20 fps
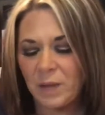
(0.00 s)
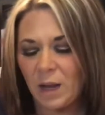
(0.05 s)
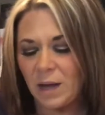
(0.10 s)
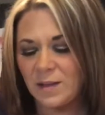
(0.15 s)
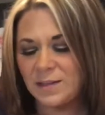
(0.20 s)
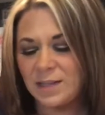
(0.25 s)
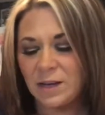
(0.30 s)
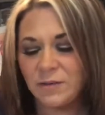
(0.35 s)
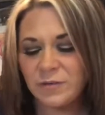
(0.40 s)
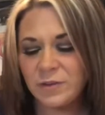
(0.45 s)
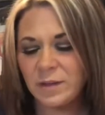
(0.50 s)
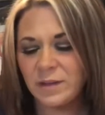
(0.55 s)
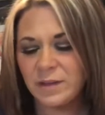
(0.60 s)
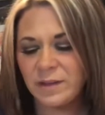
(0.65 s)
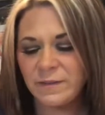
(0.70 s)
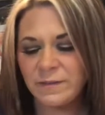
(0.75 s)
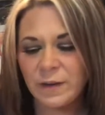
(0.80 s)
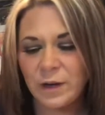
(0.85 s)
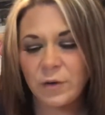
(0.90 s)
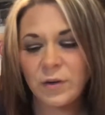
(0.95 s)
Definitely
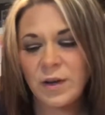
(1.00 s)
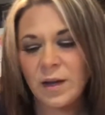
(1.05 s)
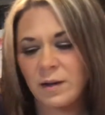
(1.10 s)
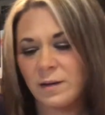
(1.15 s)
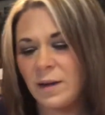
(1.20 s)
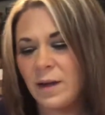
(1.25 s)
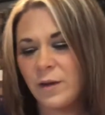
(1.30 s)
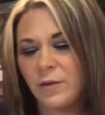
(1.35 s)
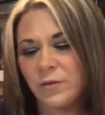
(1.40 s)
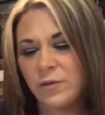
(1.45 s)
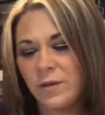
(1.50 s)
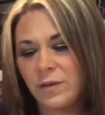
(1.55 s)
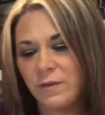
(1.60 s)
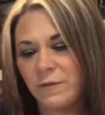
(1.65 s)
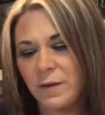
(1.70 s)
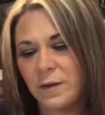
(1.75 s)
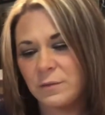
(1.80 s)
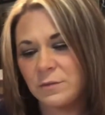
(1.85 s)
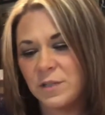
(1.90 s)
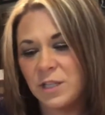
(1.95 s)
a very unhealthy
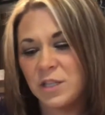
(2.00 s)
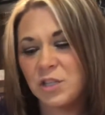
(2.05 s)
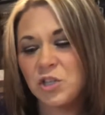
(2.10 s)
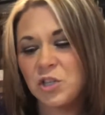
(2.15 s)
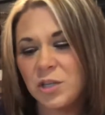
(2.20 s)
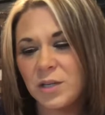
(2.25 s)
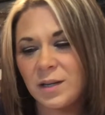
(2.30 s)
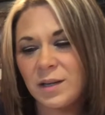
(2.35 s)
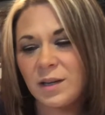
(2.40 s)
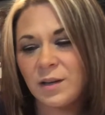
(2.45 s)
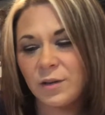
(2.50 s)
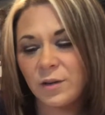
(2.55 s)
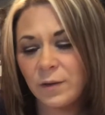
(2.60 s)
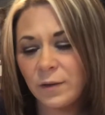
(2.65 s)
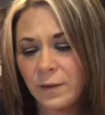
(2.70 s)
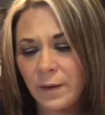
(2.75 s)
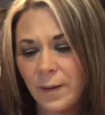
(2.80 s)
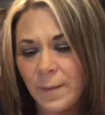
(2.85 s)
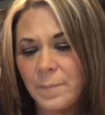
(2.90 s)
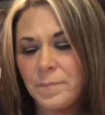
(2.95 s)
foundation
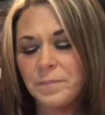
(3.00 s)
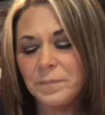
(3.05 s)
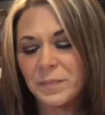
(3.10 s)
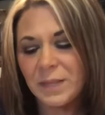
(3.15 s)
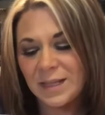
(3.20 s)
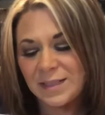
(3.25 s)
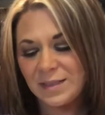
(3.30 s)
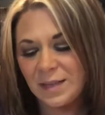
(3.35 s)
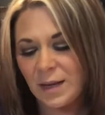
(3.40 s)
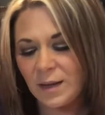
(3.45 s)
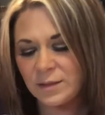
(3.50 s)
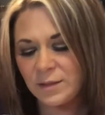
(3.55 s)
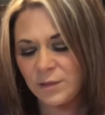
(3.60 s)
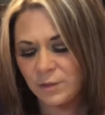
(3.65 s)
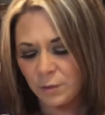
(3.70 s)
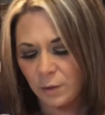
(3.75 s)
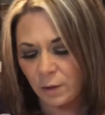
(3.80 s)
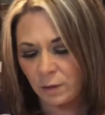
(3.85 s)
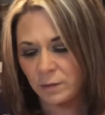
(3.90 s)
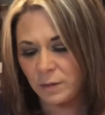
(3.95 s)
here. Tens
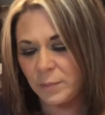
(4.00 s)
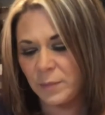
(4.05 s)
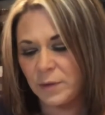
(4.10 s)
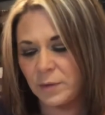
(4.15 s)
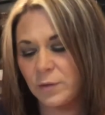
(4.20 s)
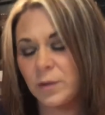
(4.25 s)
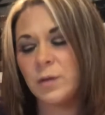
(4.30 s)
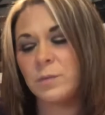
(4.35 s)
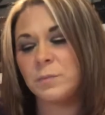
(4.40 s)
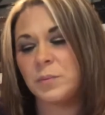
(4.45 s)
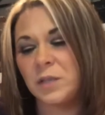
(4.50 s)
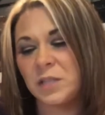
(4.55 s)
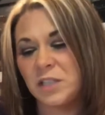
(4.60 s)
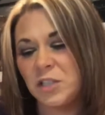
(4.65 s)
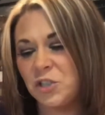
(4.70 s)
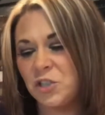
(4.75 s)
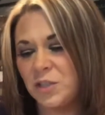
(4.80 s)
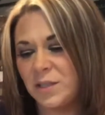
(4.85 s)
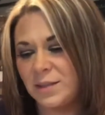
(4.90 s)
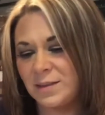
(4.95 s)
are all about
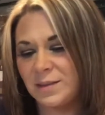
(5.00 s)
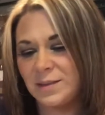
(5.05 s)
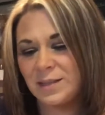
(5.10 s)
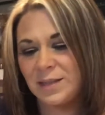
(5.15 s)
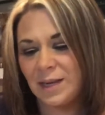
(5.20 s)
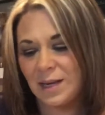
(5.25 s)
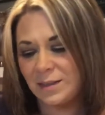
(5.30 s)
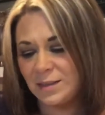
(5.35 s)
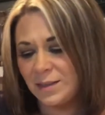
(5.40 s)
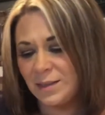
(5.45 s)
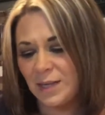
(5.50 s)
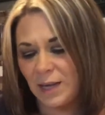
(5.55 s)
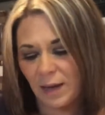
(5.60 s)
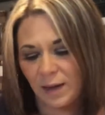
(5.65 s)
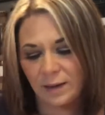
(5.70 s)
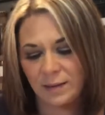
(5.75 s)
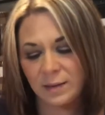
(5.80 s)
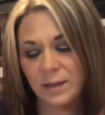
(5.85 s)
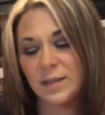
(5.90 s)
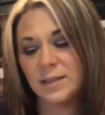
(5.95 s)
completions. ten
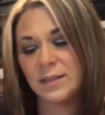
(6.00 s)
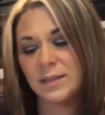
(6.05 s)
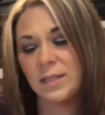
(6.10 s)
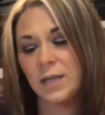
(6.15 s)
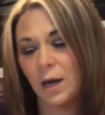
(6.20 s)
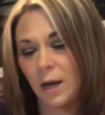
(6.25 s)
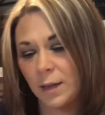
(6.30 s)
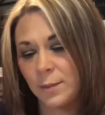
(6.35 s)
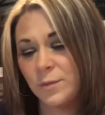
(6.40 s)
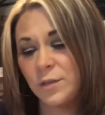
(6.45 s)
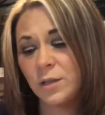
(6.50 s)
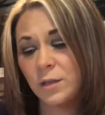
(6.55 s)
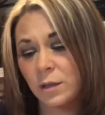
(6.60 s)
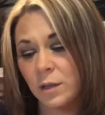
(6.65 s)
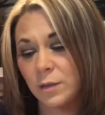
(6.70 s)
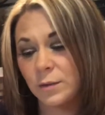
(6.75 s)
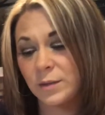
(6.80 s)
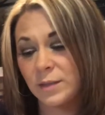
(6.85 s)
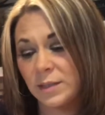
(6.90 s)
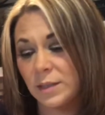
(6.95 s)
ten, it's time to
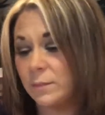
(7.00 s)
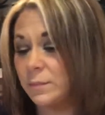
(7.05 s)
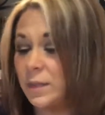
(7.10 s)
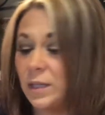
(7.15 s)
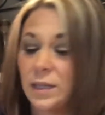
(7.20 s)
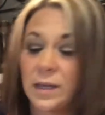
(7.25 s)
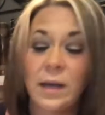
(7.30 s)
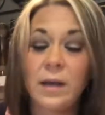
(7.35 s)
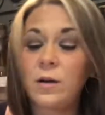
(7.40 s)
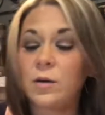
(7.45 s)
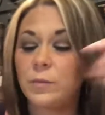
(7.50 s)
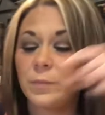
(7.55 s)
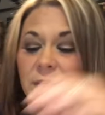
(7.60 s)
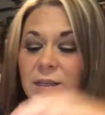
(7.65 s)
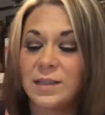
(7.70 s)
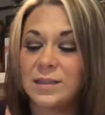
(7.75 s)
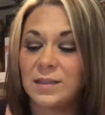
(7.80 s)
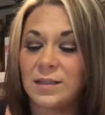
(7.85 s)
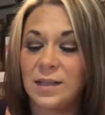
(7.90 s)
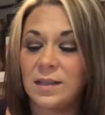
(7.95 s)
close something out,
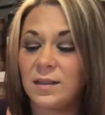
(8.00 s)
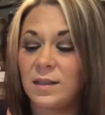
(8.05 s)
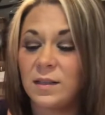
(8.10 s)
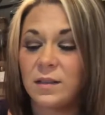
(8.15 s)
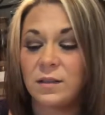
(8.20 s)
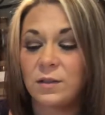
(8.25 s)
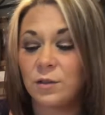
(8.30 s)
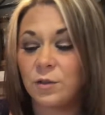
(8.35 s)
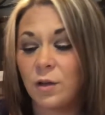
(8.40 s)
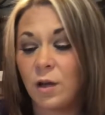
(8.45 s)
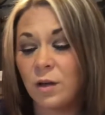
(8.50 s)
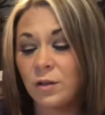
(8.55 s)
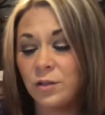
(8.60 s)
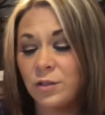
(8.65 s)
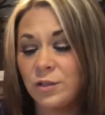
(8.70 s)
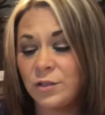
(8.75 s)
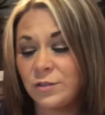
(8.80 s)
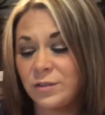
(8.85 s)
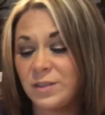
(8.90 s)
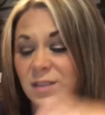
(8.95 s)
because I think the longer
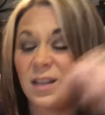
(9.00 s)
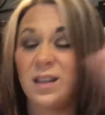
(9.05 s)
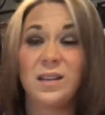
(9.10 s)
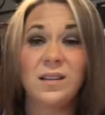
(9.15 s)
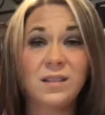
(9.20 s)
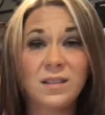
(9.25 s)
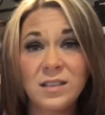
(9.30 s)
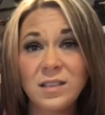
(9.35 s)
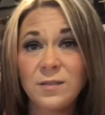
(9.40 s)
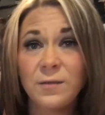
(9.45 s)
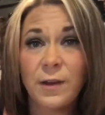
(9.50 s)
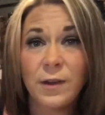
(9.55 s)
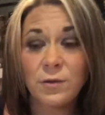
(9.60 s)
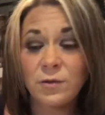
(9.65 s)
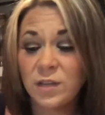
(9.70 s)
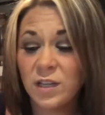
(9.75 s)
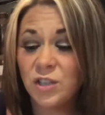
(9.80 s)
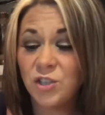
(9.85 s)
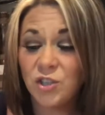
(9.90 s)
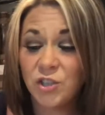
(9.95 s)
you stay in this
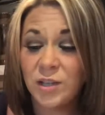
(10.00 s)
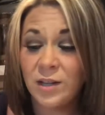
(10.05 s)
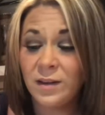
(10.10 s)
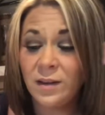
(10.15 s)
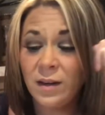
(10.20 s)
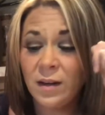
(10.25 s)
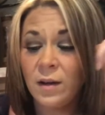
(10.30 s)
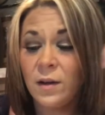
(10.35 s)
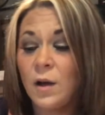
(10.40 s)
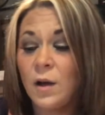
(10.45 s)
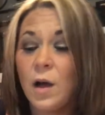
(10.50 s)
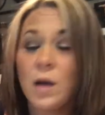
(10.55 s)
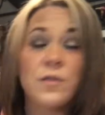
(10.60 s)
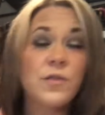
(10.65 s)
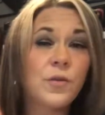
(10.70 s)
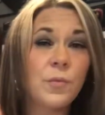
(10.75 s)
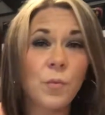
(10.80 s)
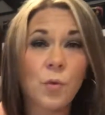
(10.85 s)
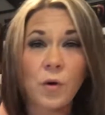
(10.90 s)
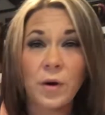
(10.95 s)
foundation,
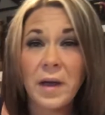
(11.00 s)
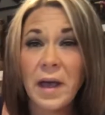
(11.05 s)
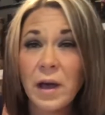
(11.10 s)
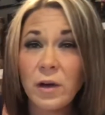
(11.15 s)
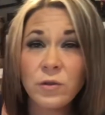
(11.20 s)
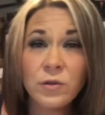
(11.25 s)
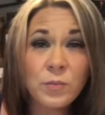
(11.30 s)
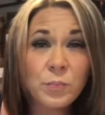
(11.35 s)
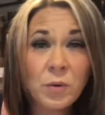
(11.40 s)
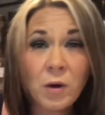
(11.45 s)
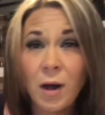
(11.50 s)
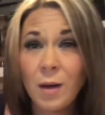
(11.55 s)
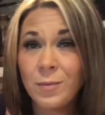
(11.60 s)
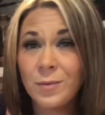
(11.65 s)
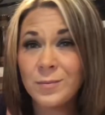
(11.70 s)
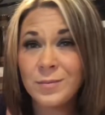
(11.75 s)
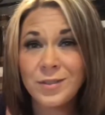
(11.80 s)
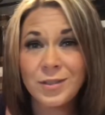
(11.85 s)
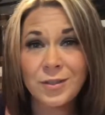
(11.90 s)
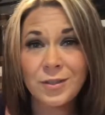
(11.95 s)
the more health
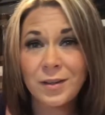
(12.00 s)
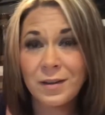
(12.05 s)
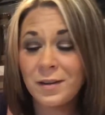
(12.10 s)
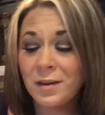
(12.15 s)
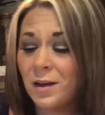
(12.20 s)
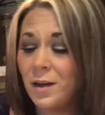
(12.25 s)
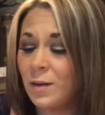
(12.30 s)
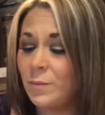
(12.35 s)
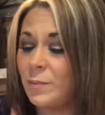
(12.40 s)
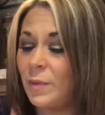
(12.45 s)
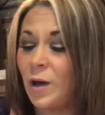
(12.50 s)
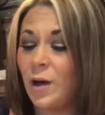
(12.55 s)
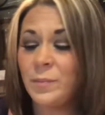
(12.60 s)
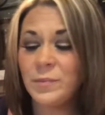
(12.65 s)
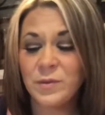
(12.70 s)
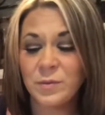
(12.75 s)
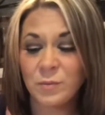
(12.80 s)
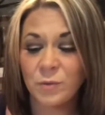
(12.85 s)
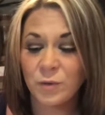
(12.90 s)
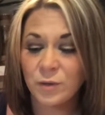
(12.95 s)
problems are going to come up,
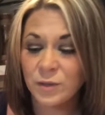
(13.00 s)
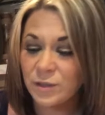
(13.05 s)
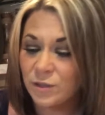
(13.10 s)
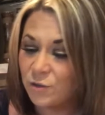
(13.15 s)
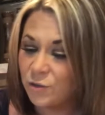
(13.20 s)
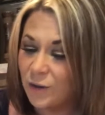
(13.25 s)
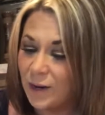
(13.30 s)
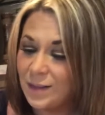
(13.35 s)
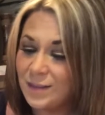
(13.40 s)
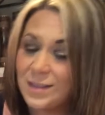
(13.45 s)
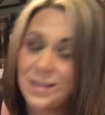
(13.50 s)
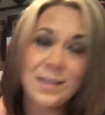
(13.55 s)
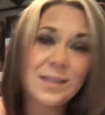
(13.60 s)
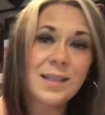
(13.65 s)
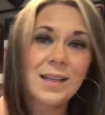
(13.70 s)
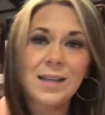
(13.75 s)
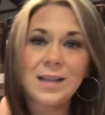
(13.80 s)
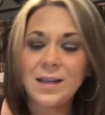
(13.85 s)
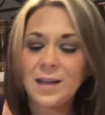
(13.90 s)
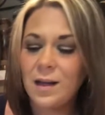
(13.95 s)
the more stress is
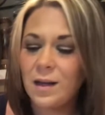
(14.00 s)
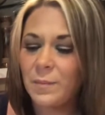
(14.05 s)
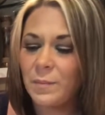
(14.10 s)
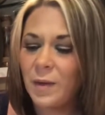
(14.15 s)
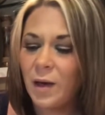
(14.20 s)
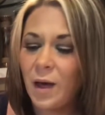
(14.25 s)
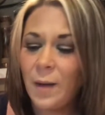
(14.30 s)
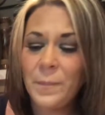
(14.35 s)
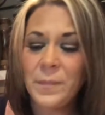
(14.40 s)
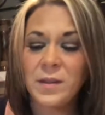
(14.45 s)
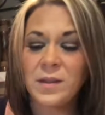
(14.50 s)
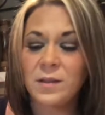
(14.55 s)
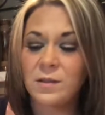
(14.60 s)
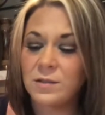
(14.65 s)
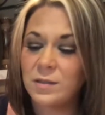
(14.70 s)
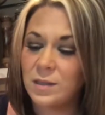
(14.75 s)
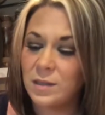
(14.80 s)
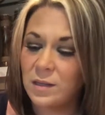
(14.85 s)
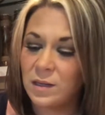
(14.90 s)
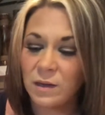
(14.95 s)
going to come up, and there's
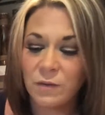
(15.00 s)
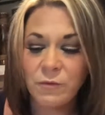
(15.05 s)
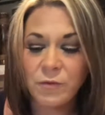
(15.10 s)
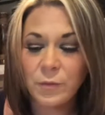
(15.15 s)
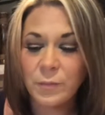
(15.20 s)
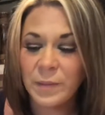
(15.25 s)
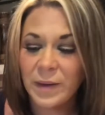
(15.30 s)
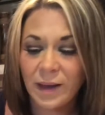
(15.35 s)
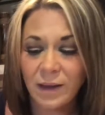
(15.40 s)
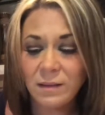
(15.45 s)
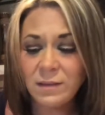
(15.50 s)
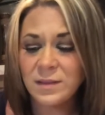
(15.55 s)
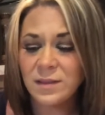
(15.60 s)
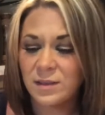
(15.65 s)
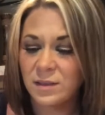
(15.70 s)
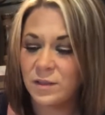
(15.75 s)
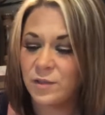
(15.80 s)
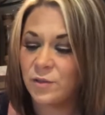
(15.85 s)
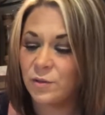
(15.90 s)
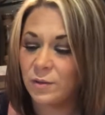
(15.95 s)
a need for balance
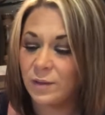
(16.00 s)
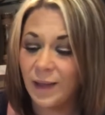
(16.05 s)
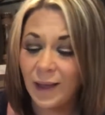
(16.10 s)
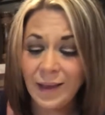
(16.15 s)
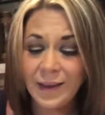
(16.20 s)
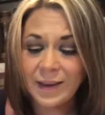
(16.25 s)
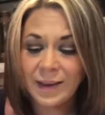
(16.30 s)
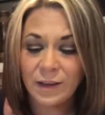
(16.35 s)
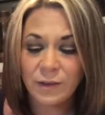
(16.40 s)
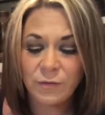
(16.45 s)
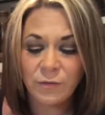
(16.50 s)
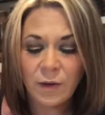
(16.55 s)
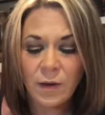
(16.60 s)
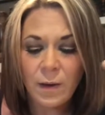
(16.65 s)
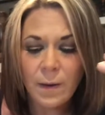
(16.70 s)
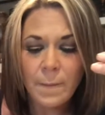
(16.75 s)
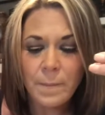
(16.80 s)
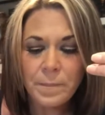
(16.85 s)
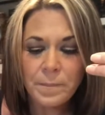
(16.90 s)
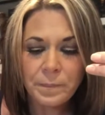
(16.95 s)
in your life.
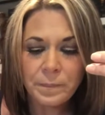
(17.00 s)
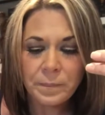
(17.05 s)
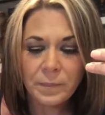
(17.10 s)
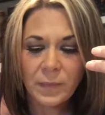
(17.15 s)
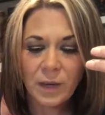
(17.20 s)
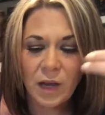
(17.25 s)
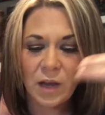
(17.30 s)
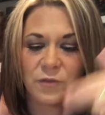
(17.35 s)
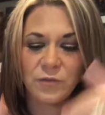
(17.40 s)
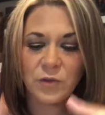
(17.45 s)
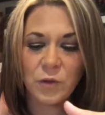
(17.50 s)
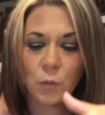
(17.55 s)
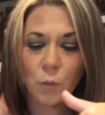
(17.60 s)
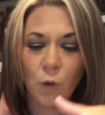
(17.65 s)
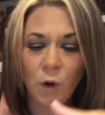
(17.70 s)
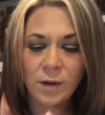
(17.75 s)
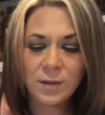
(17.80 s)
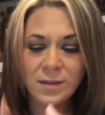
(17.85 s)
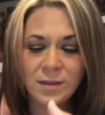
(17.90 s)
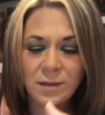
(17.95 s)
If you
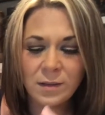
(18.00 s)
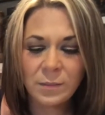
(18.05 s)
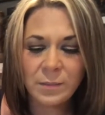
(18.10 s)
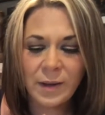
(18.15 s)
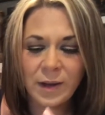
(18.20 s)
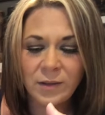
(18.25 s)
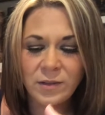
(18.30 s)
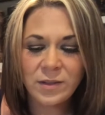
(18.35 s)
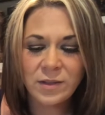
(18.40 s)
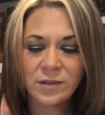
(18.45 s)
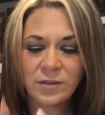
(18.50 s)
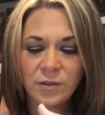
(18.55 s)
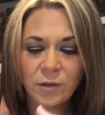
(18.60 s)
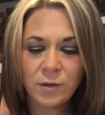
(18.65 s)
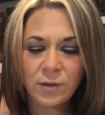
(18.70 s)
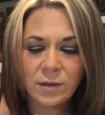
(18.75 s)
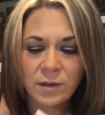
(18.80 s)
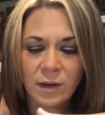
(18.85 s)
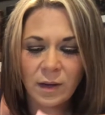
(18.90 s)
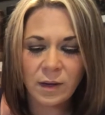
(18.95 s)
want to come out of the
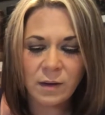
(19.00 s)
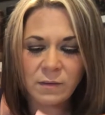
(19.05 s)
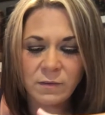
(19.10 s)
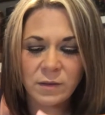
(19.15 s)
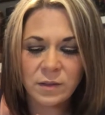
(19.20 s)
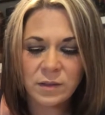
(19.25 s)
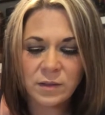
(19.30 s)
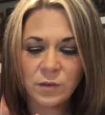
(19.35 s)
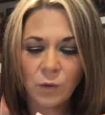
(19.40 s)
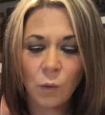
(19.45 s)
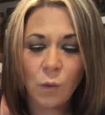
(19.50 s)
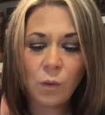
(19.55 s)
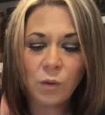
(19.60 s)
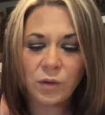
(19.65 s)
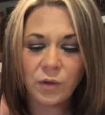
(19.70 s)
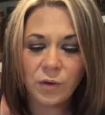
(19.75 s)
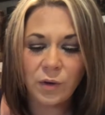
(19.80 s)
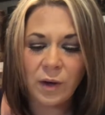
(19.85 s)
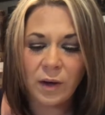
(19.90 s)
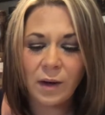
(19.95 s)
dark night of the soul,
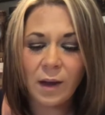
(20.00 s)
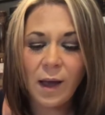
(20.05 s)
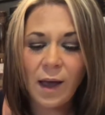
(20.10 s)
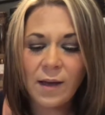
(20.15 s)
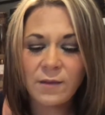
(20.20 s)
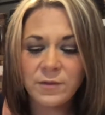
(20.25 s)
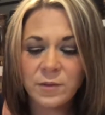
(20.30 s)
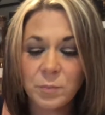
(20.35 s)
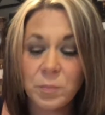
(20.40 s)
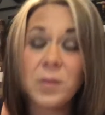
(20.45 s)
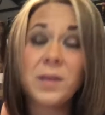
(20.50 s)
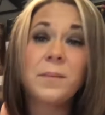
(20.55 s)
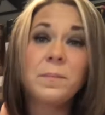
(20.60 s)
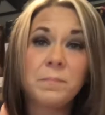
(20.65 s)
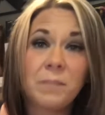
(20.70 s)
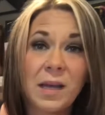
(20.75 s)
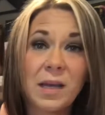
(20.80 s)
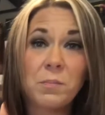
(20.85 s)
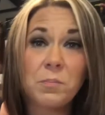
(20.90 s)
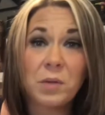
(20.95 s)
you're going to have to pl-
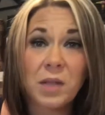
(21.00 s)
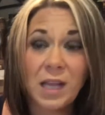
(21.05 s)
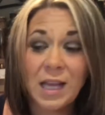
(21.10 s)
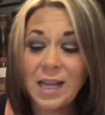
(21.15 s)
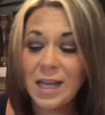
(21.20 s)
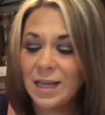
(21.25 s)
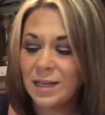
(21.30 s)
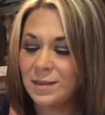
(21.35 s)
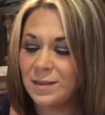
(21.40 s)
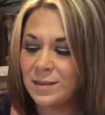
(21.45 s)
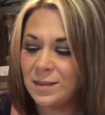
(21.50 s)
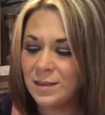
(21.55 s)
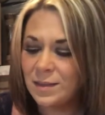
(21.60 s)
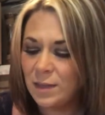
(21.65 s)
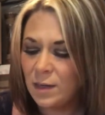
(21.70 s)
make plans